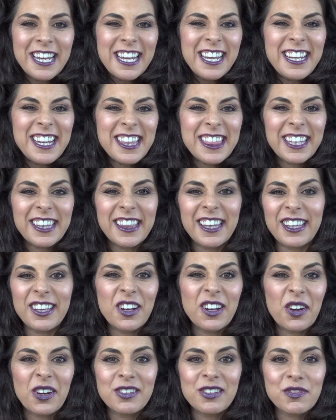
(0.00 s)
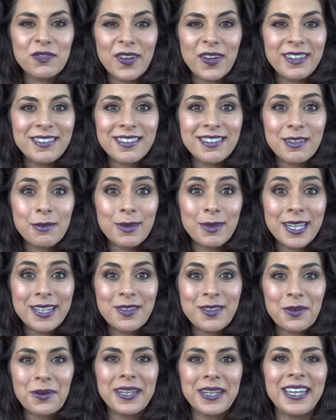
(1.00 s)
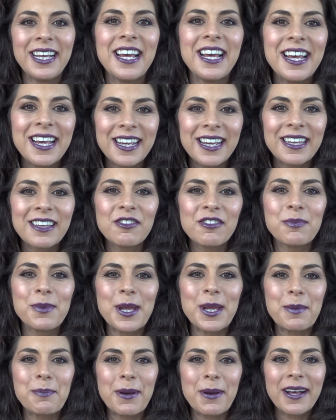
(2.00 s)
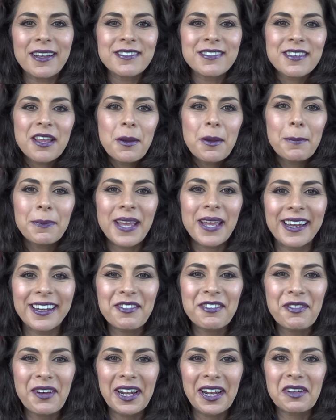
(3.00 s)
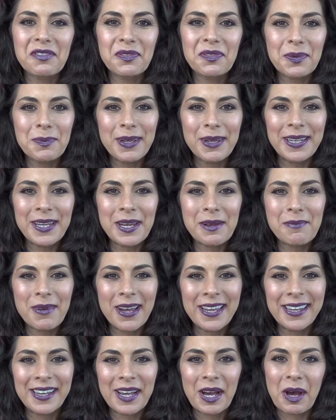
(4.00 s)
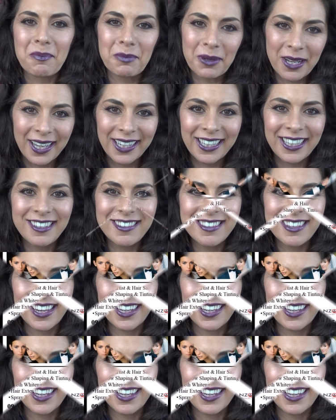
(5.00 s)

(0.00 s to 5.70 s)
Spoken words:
Anything that you guys fancy me doing, give me a buzz. Bianca Fallon for Media Makeup. Ka kite